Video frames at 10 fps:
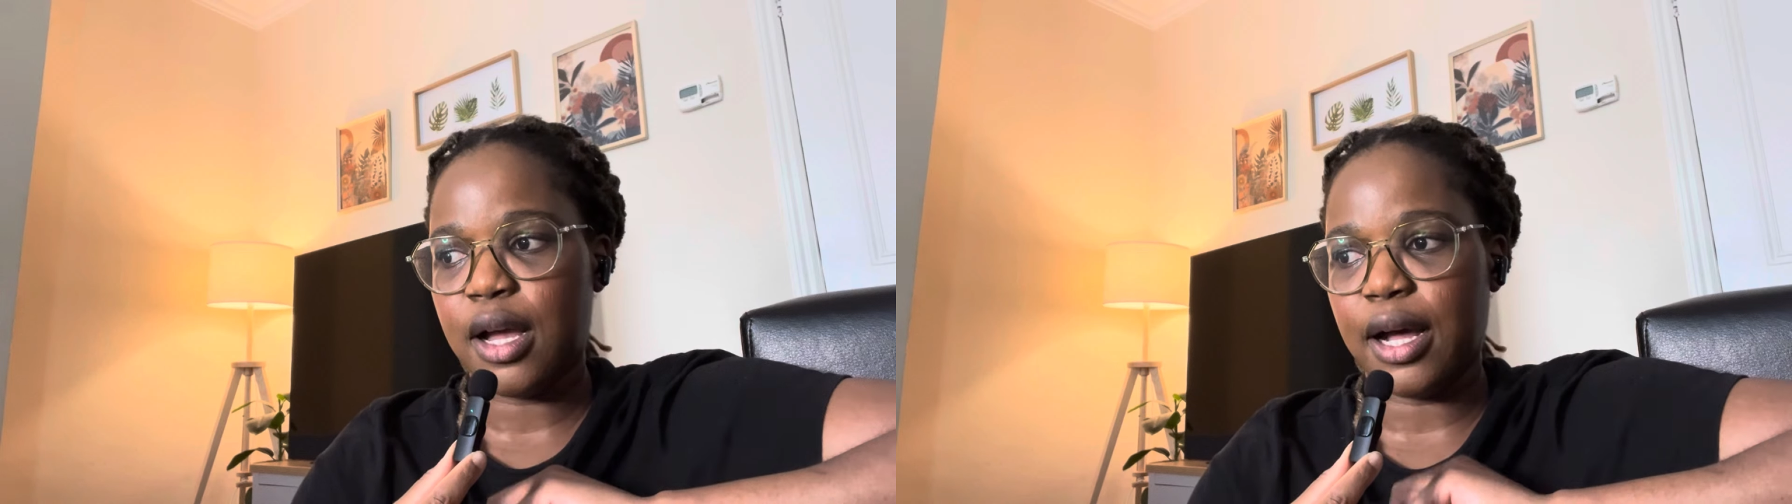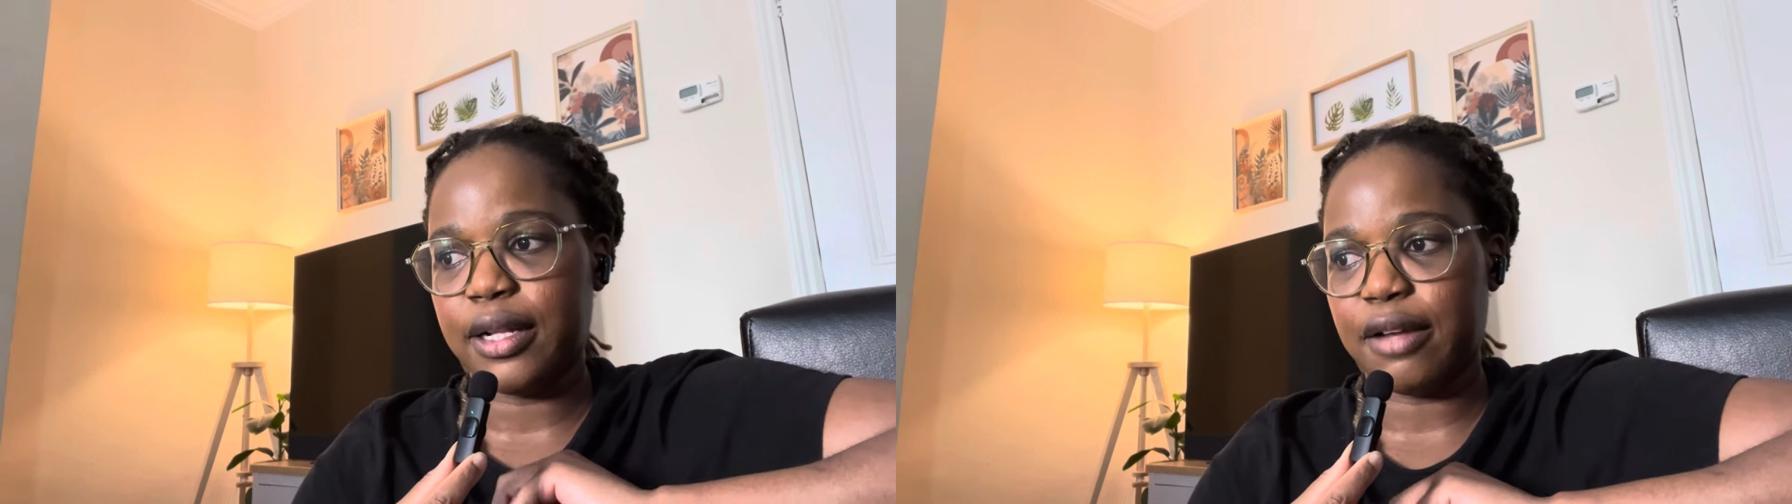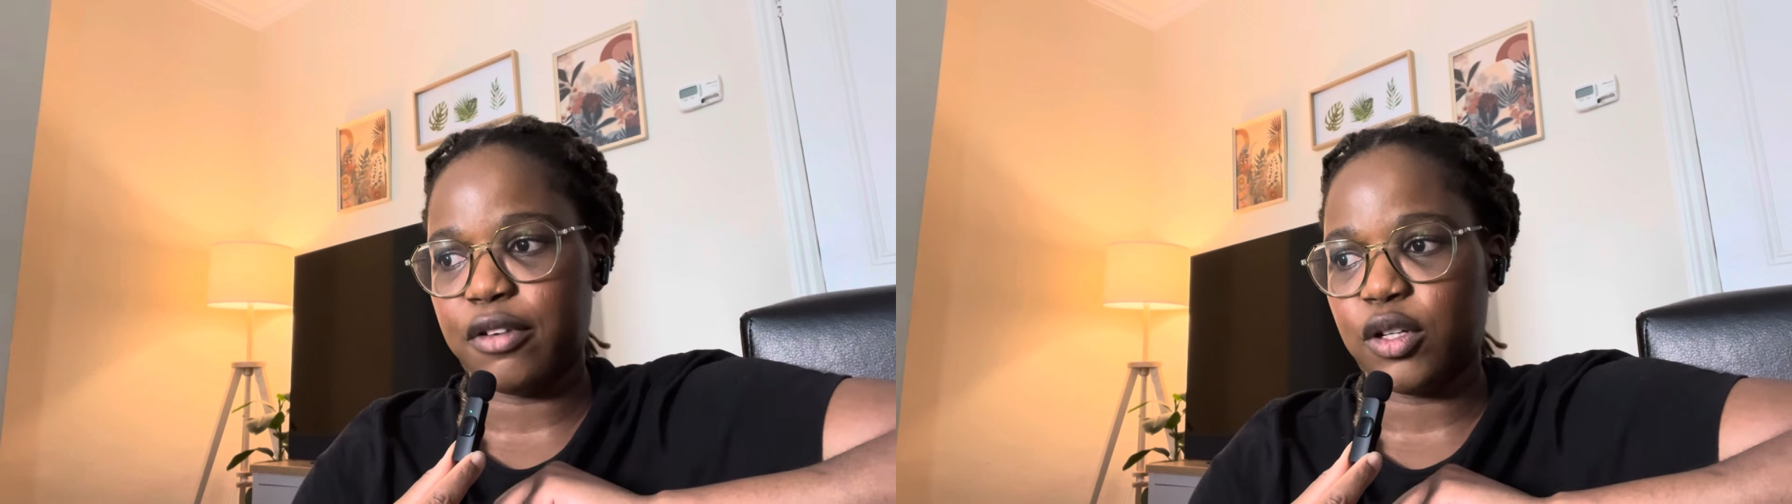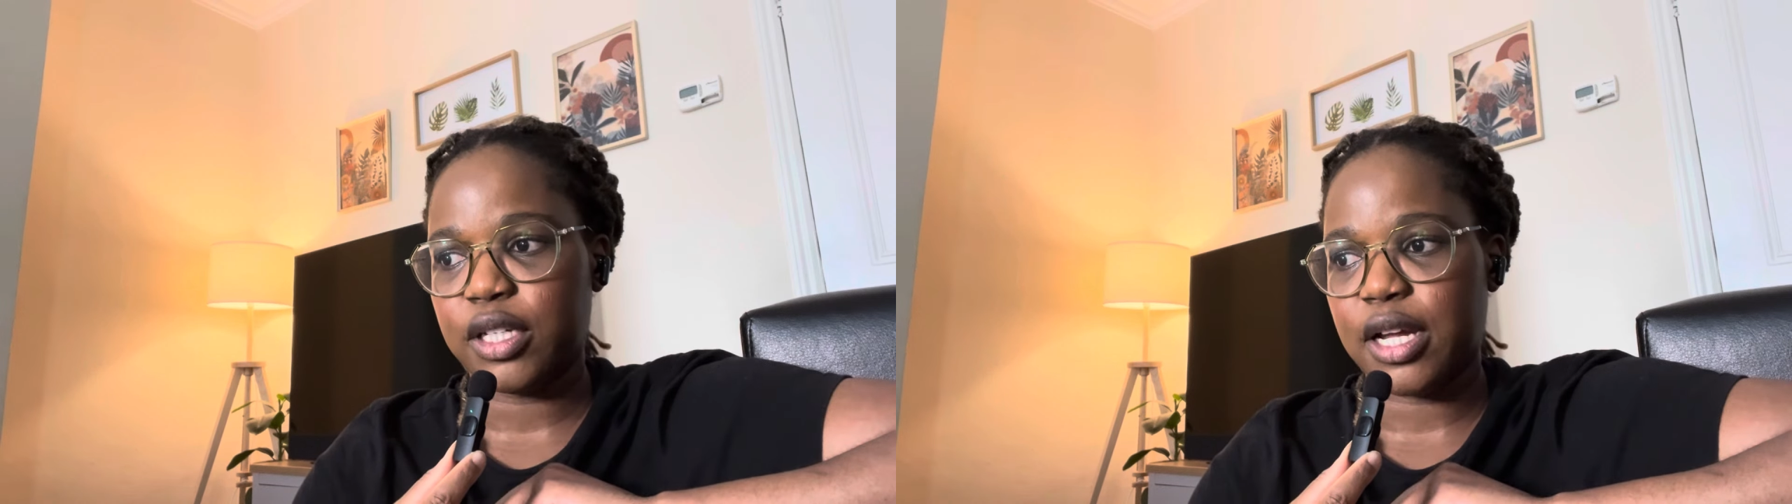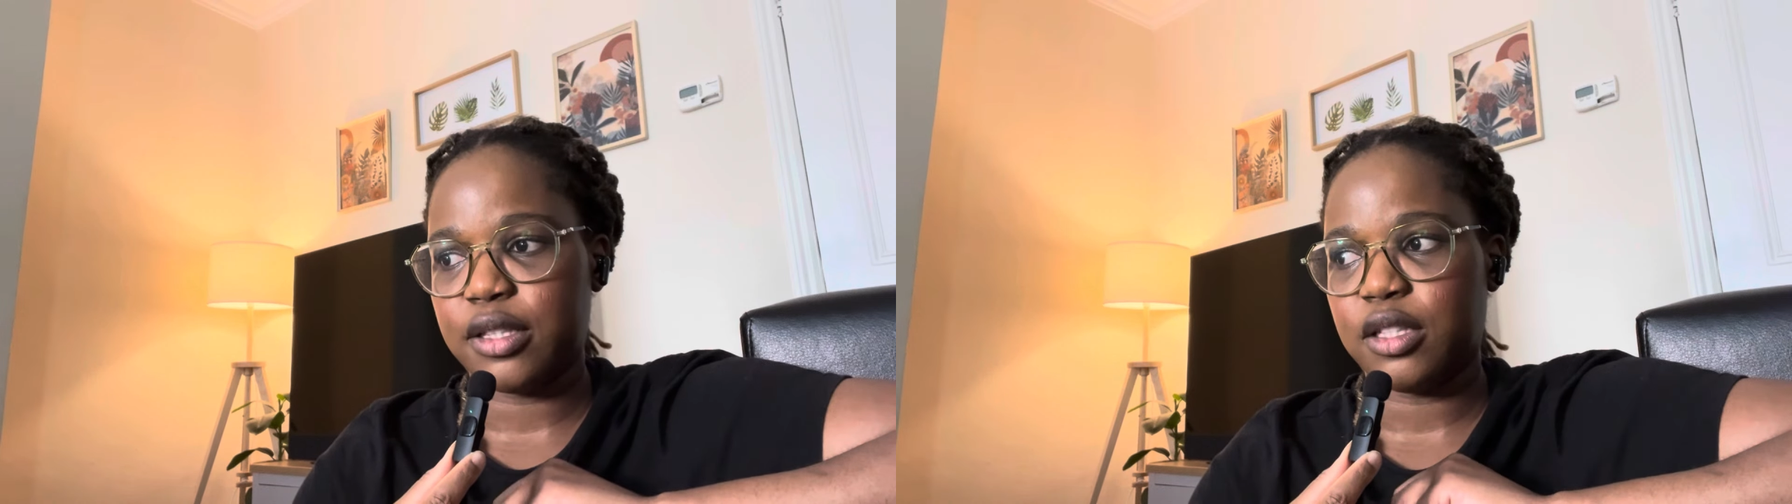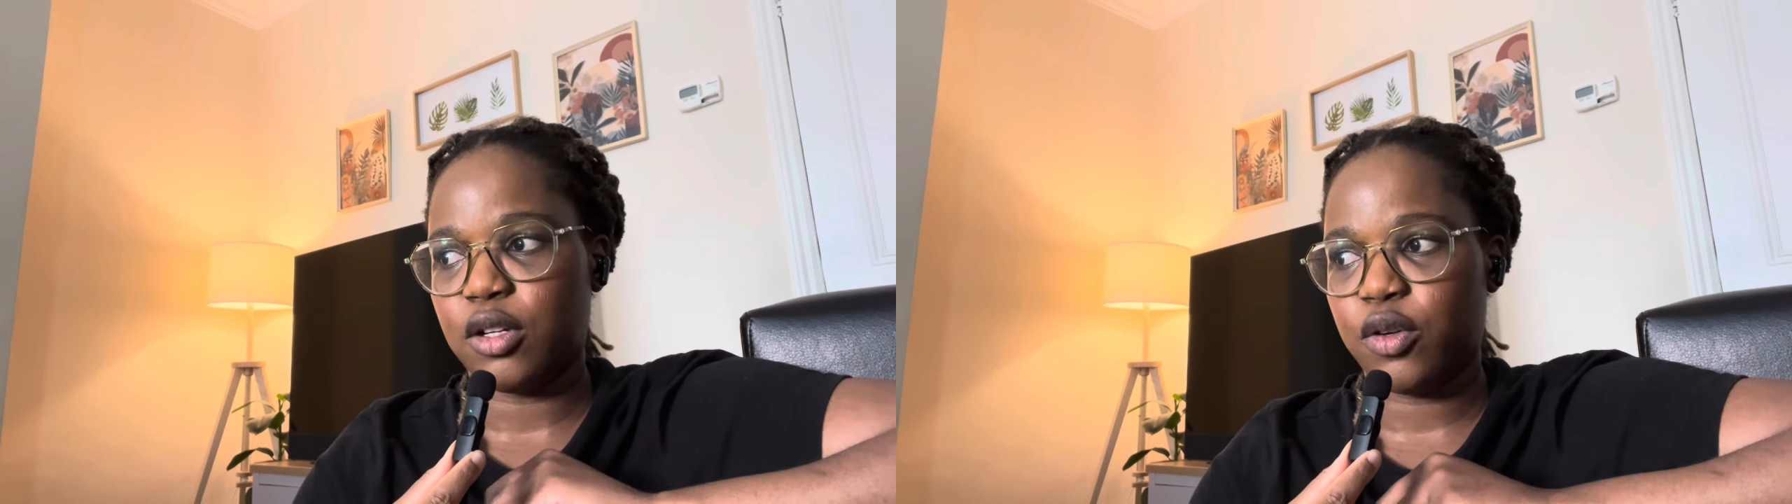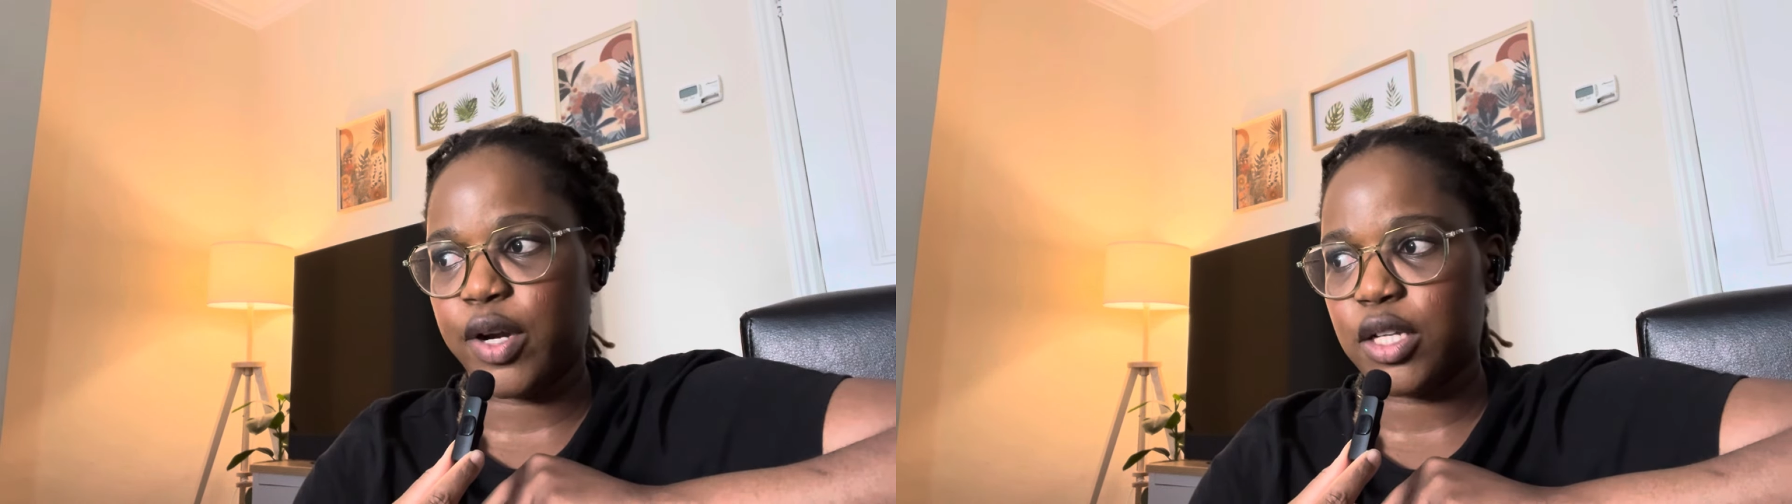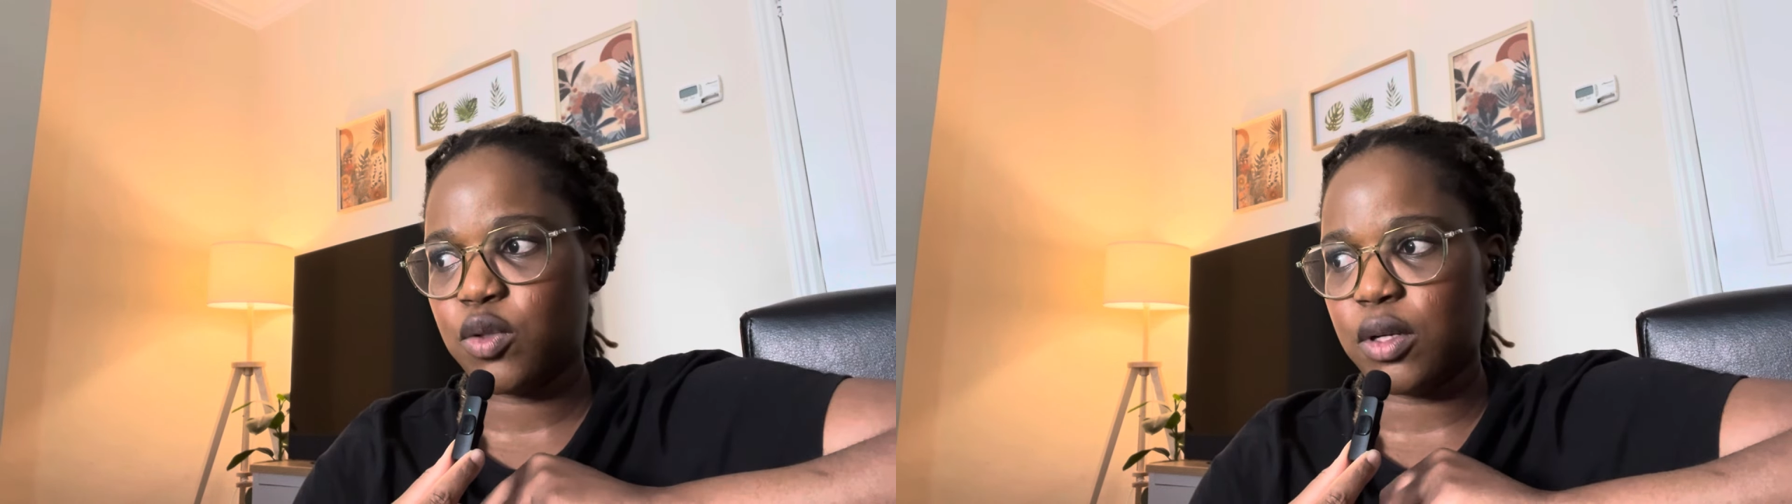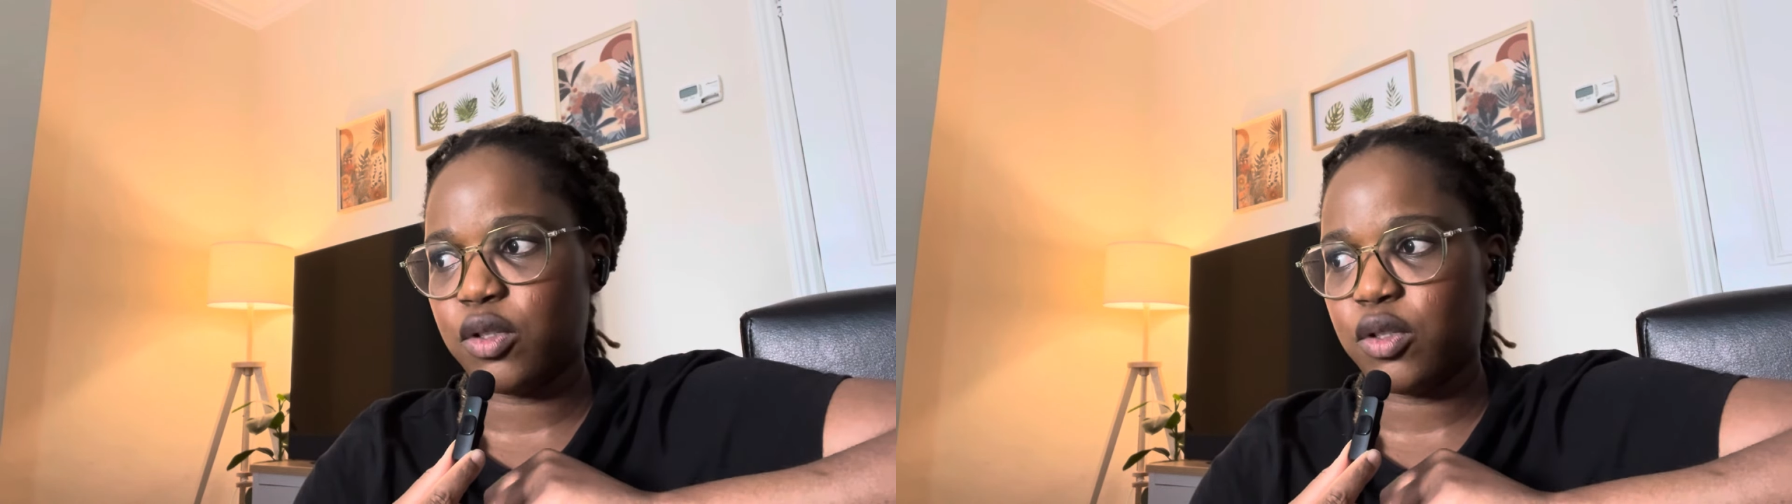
I'll have a look at the correct one,